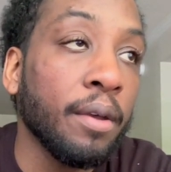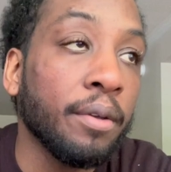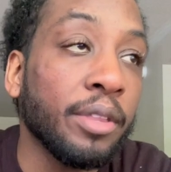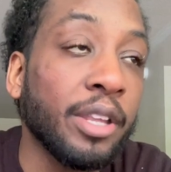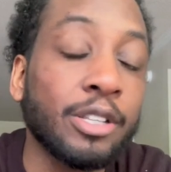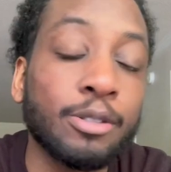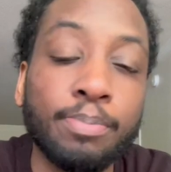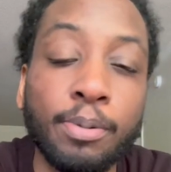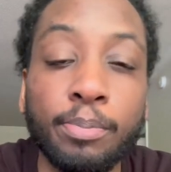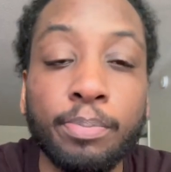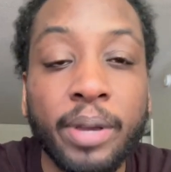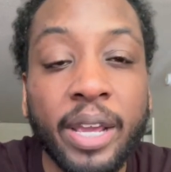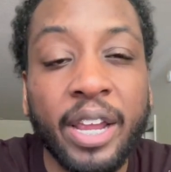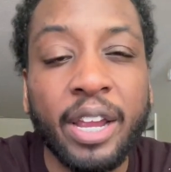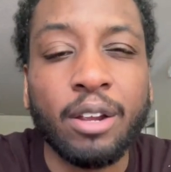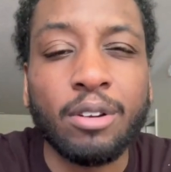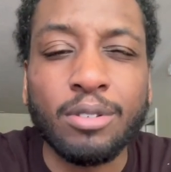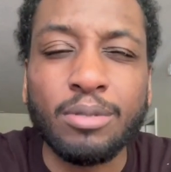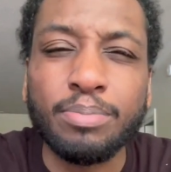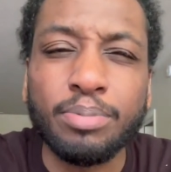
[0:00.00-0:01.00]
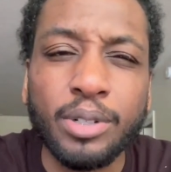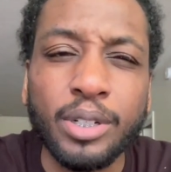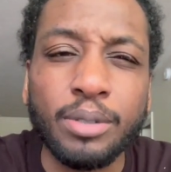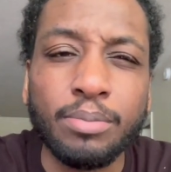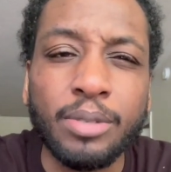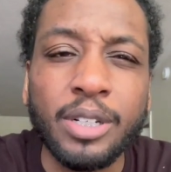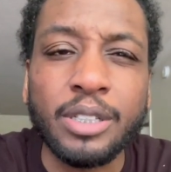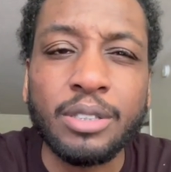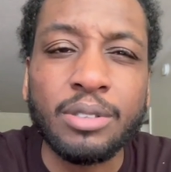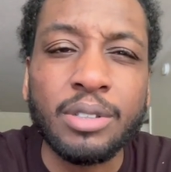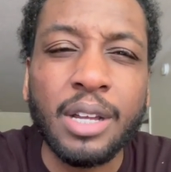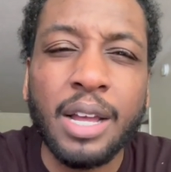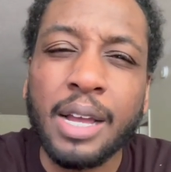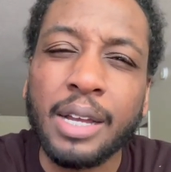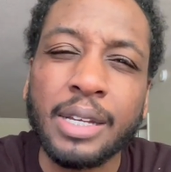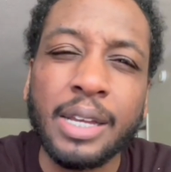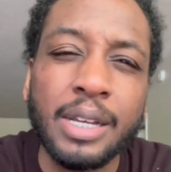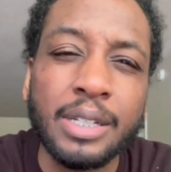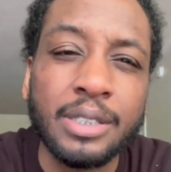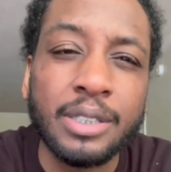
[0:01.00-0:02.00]
just prepared, pretty much, I
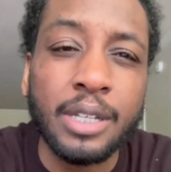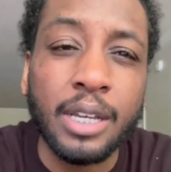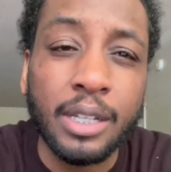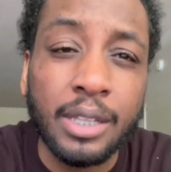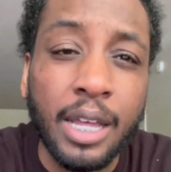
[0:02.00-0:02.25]
can't say.